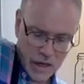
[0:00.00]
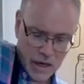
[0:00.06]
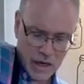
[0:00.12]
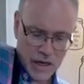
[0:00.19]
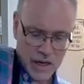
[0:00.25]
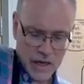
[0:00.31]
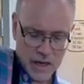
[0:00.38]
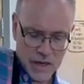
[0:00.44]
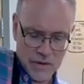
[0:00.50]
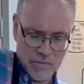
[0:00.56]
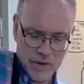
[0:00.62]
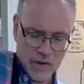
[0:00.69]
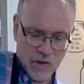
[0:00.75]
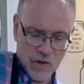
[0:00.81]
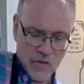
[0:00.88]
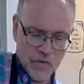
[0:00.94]

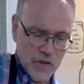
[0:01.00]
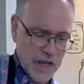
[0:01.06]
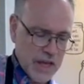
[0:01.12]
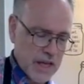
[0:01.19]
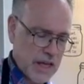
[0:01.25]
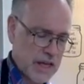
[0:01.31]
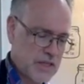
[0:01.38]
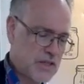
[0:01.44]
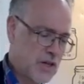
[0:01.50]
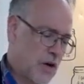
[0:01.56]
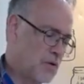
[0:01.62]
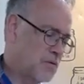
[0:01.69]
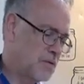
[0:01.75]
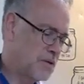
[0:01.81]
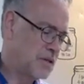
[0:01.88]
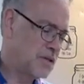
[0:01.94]
A good thing is
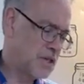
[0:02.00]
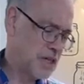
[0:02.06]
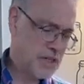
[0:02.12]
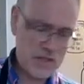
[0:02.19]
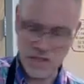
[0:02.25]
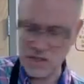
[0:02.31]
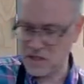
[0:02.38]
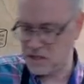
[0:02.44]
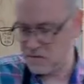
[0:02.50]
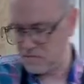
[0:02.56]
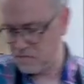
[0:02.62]
don't just